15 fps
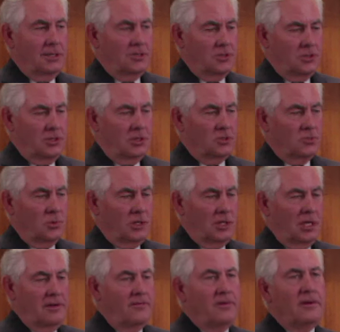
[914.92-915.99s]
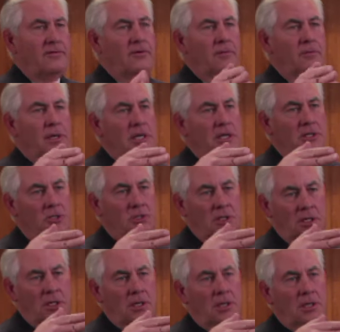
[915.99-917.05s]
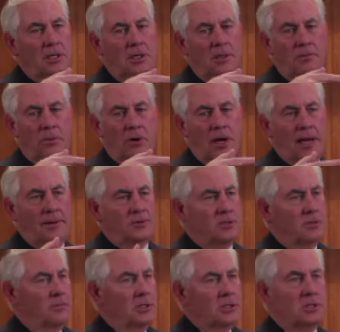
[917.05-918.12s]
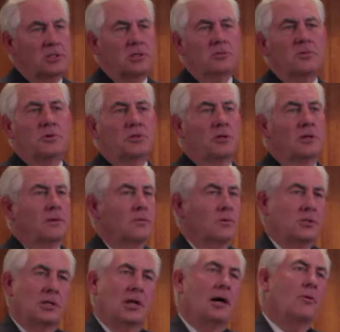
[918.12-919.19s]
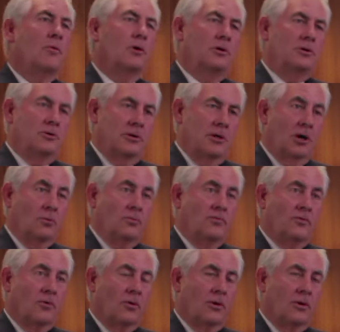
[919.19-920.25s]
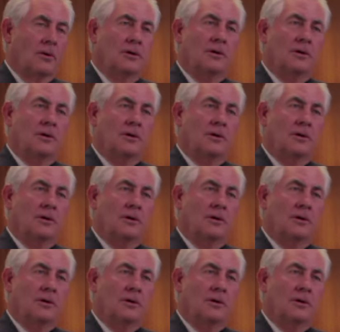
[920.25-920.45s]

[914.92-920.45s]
is this one even if it means perhaps the business result was not what you had hoped for